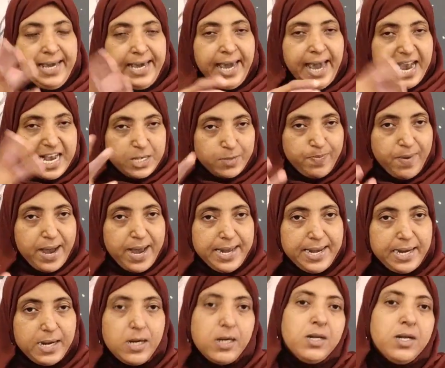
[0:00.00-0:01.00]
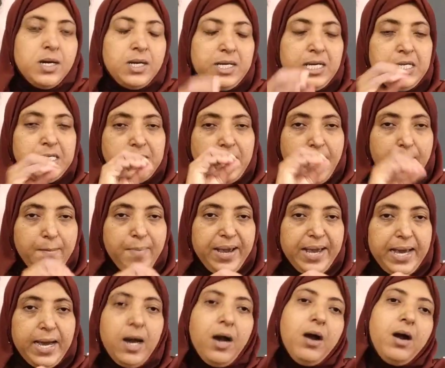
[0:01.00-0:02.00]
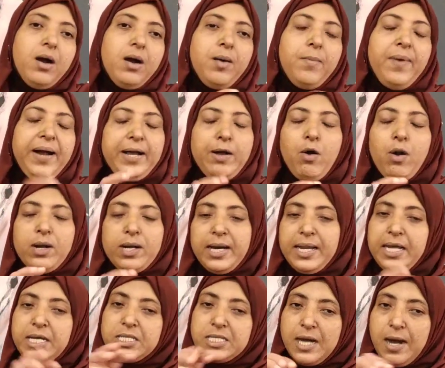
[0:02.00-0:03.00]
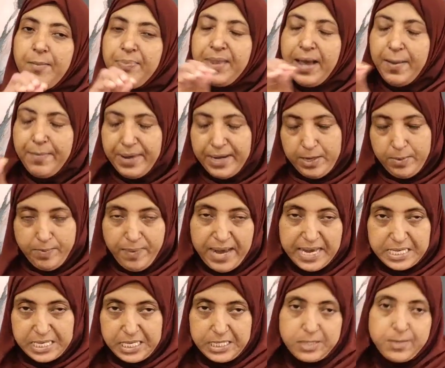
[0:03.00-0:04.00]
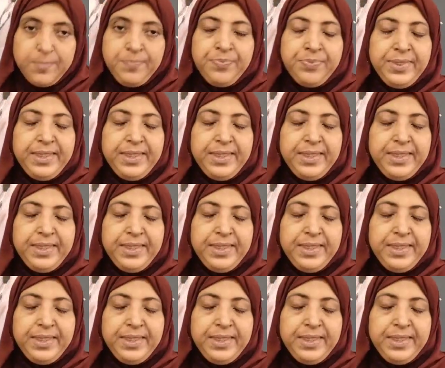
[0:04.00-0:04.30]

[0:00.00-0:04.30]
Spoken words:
he expanded his empire by conquering some neighboring places.